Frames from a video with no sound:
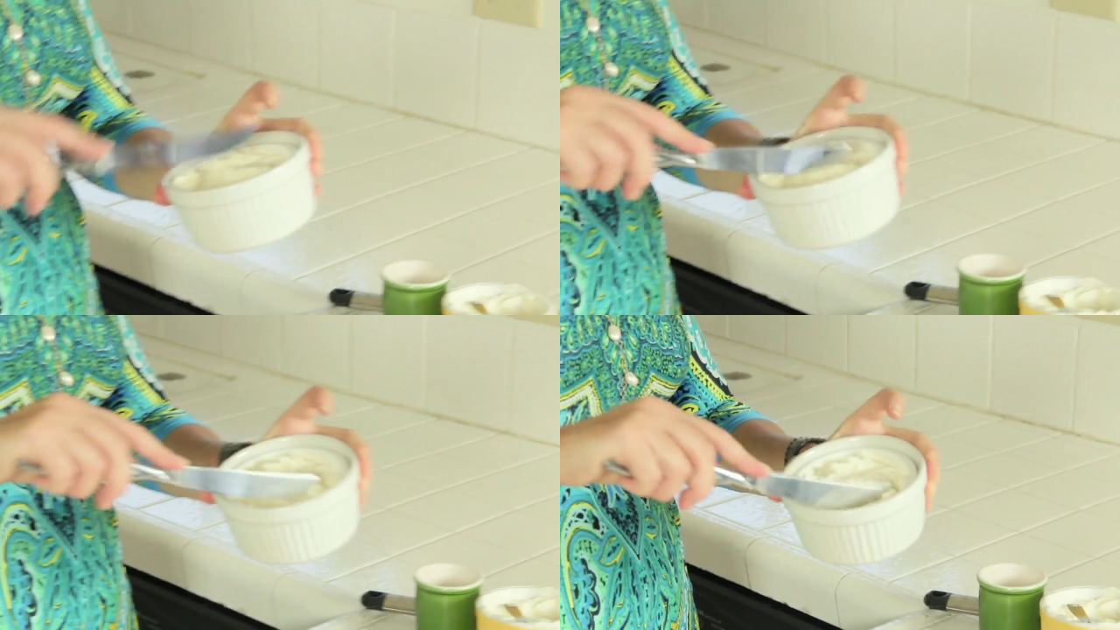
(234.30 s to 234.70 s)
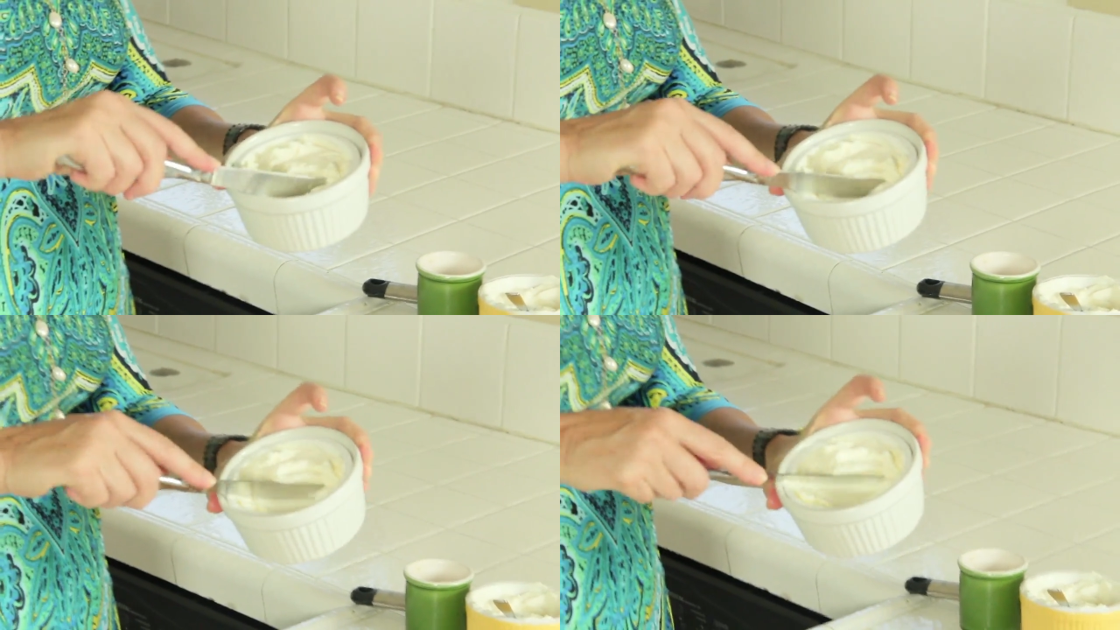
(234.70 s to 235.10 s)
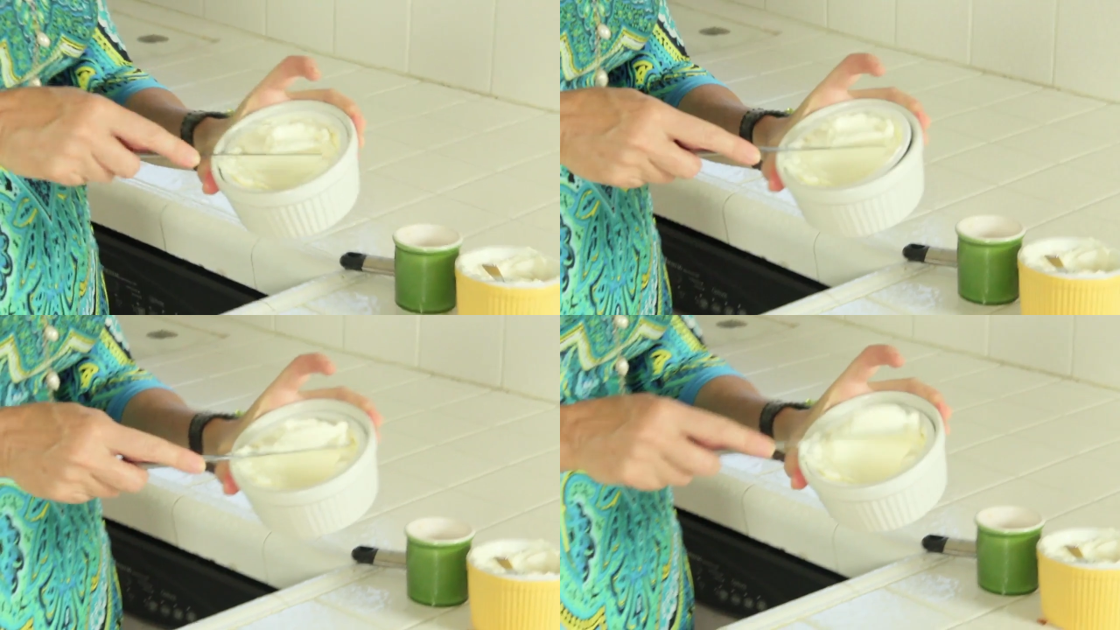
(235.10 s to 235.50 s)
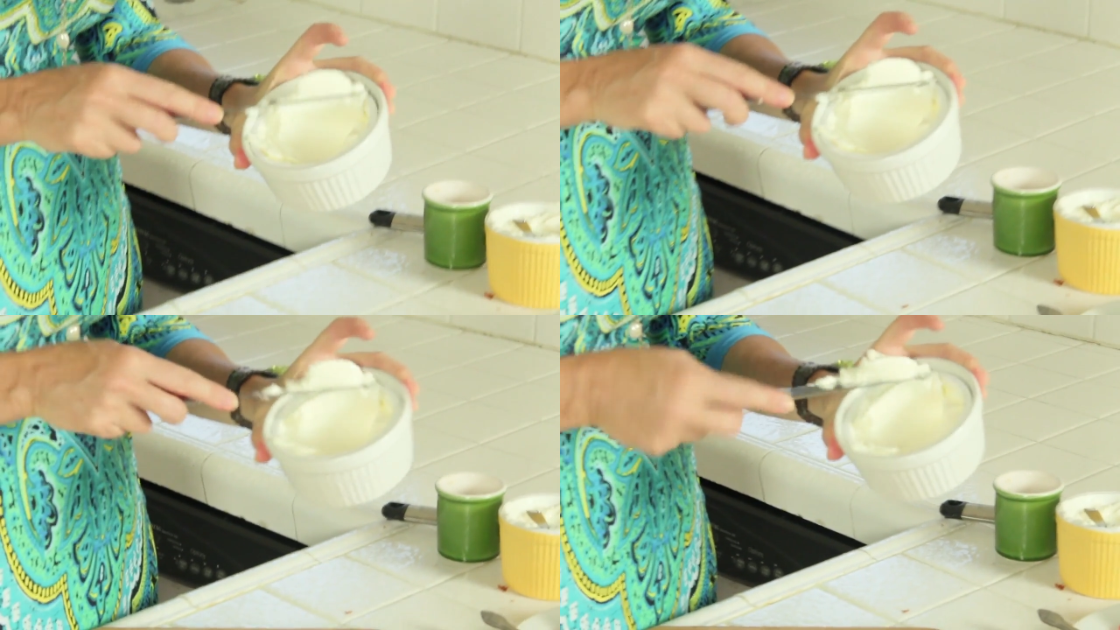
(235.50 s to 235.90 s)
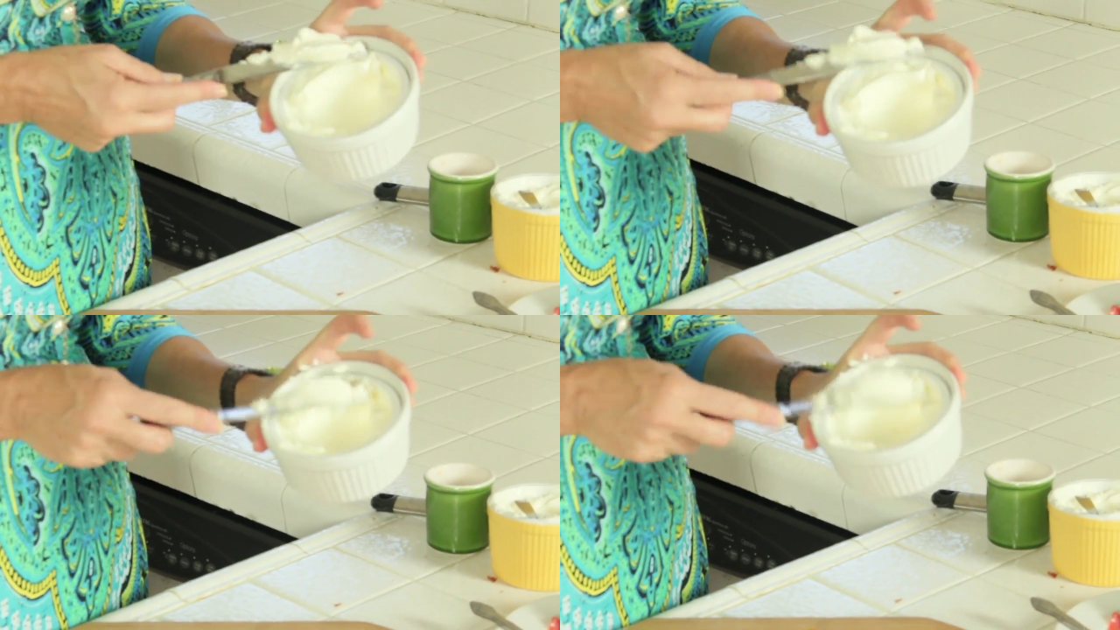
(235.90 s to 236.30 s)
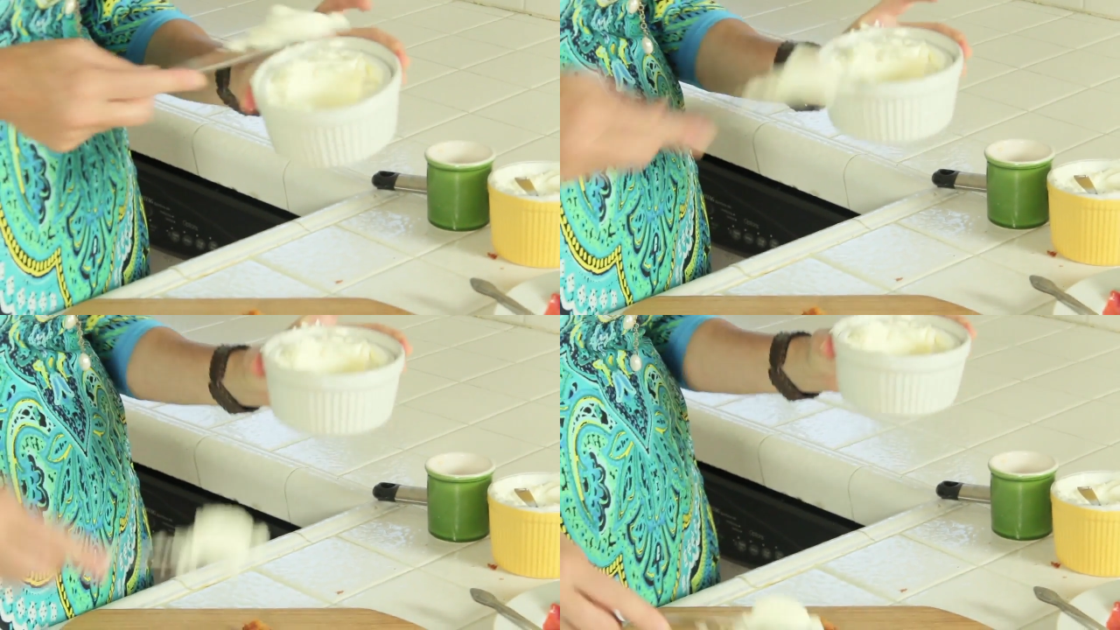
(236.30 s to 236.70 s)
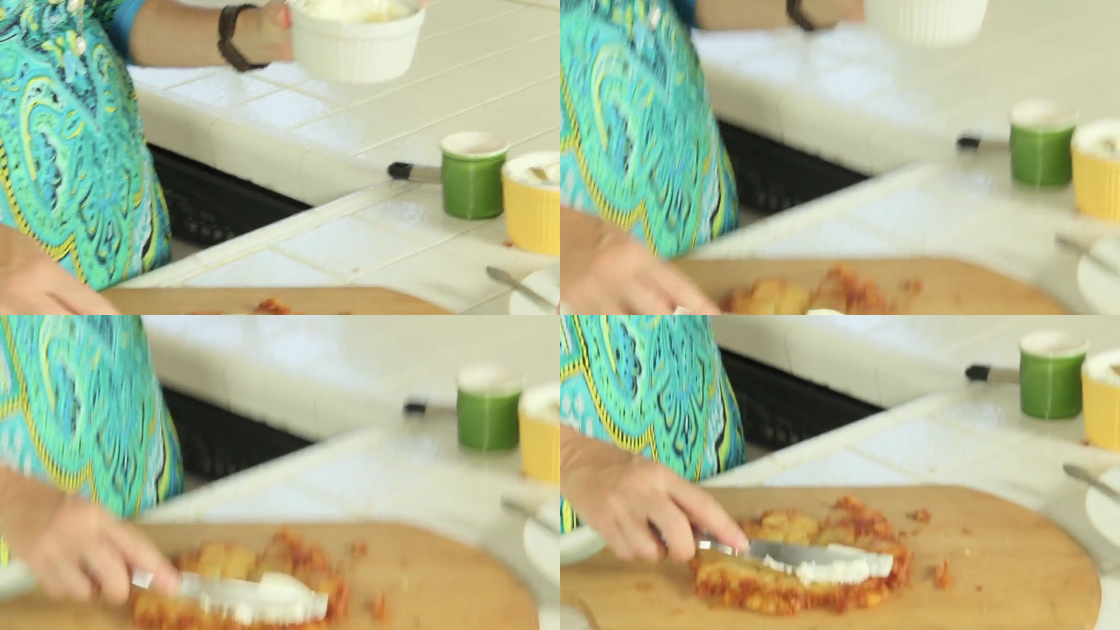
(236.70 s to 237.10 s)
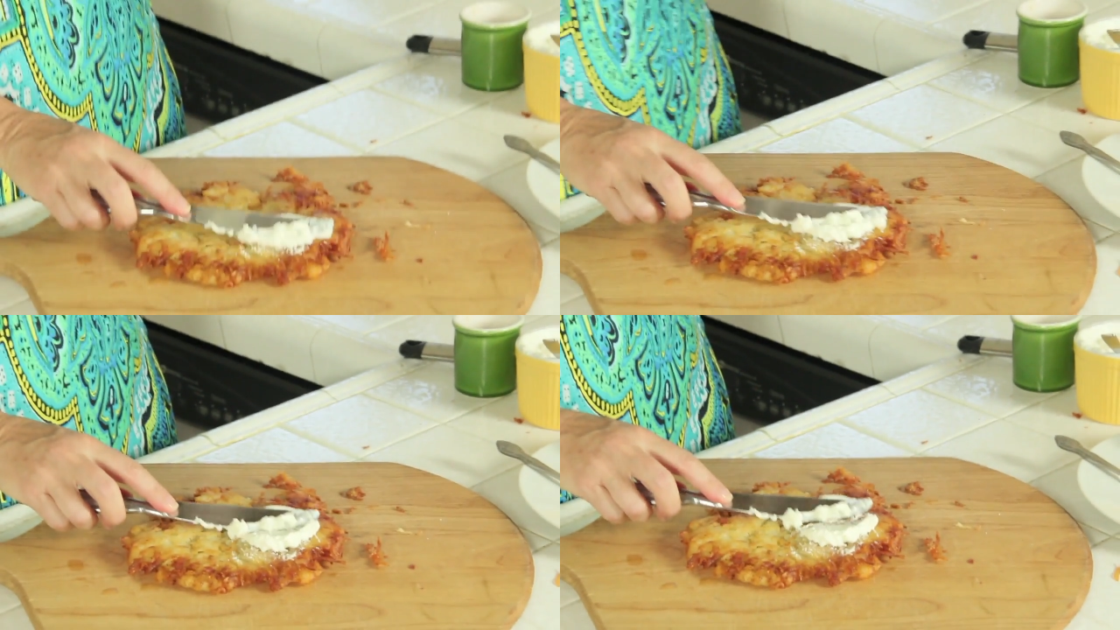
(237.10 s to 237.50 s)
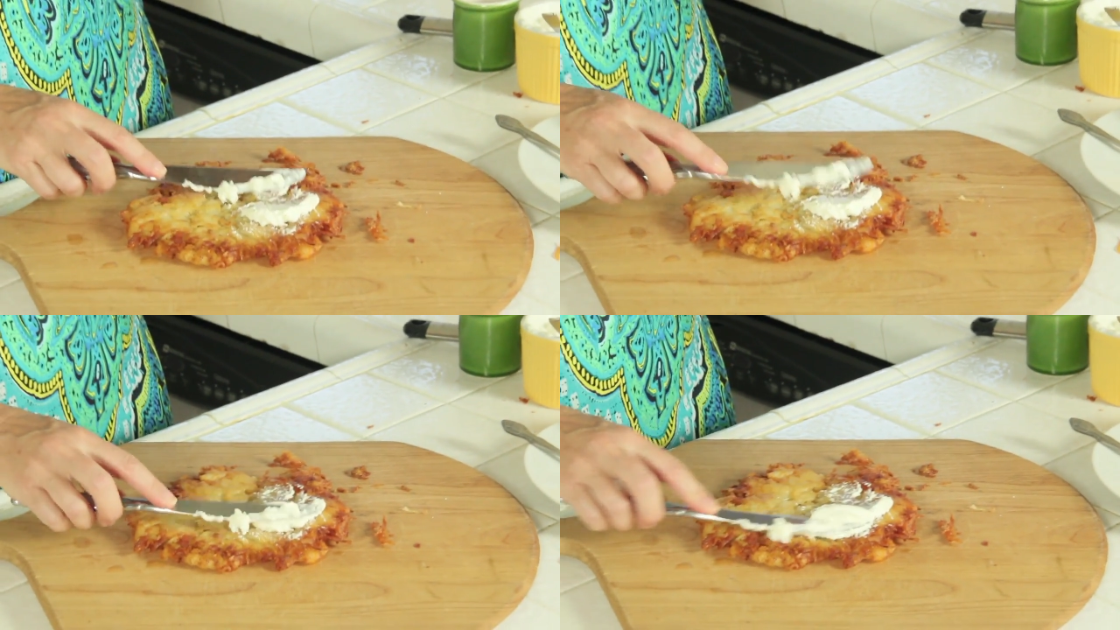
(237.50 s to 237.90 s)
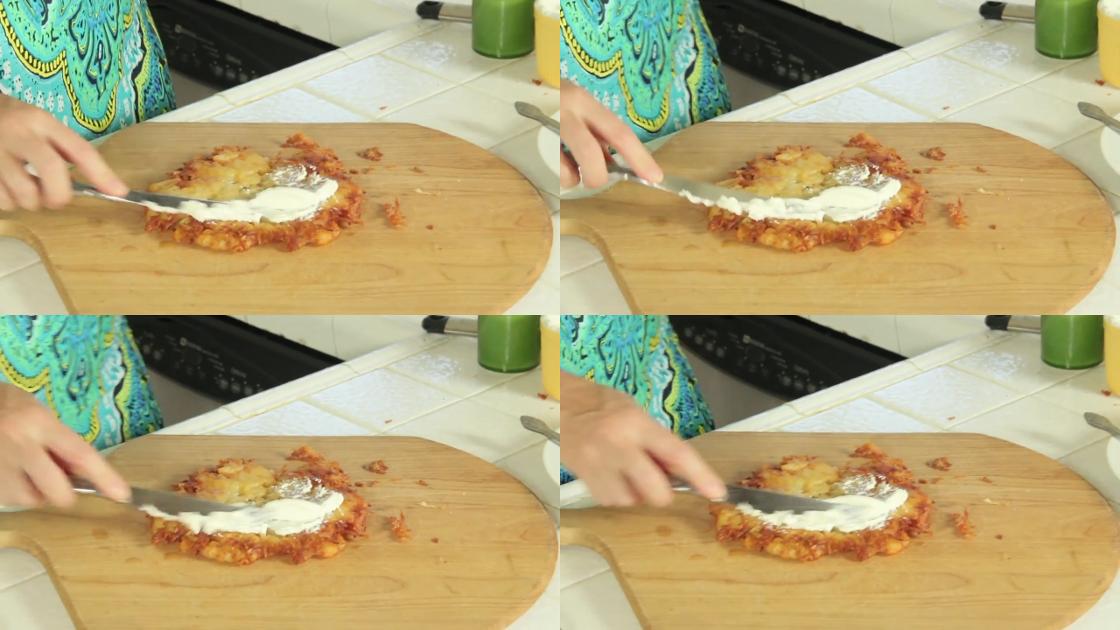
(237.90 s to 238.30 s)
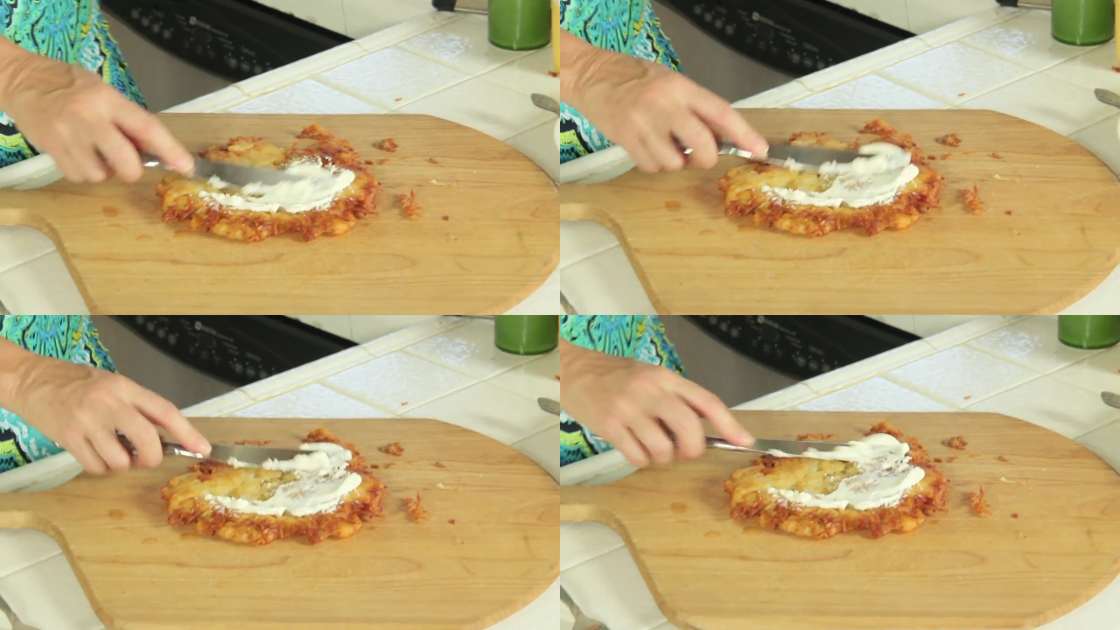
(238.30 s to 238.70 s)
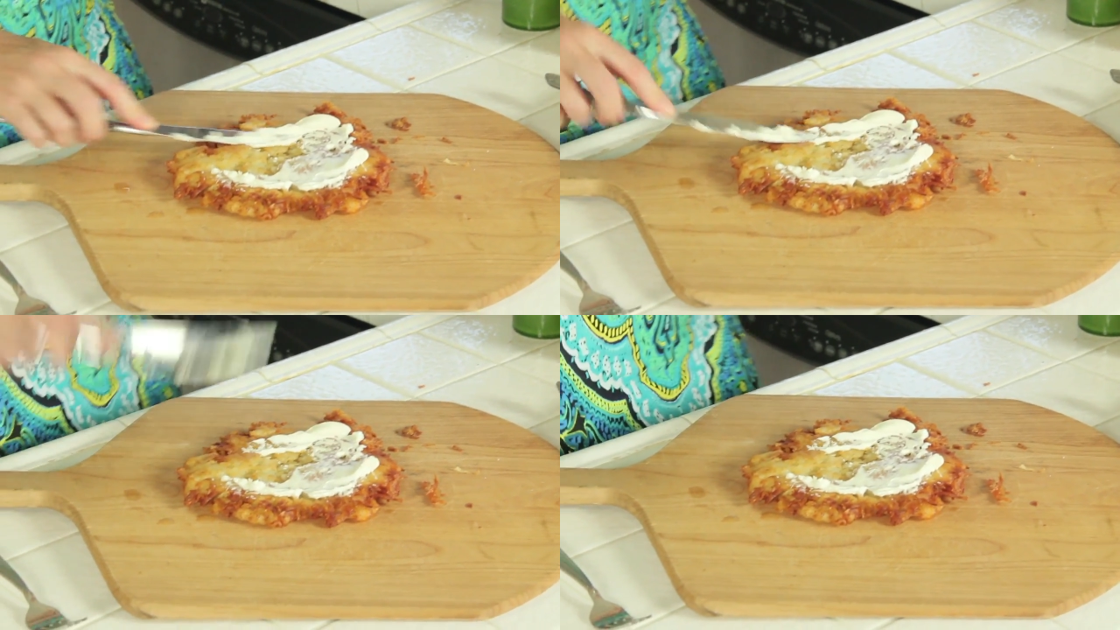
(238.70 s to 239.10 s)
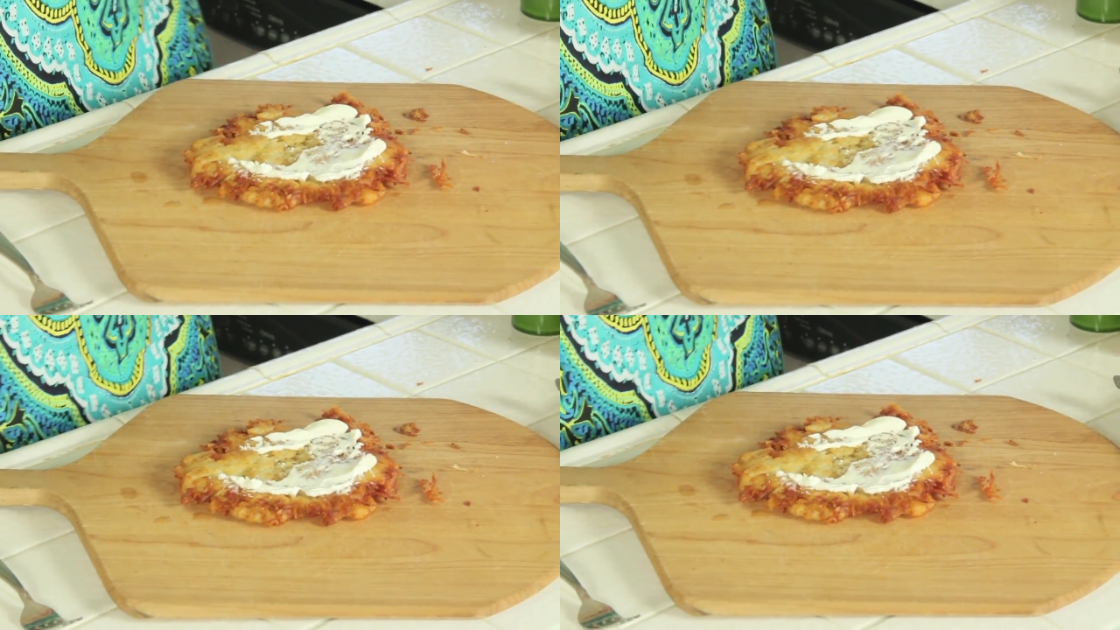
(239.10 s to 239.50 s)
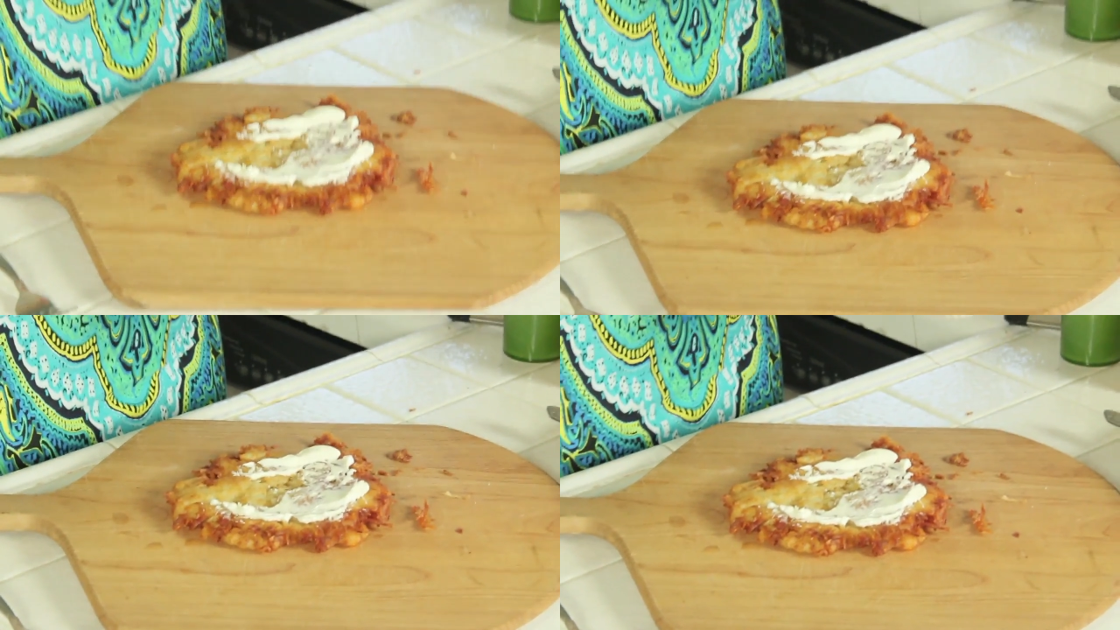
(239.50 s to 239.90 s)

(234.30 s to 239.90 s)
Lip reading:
Nobody's mouth can be seen.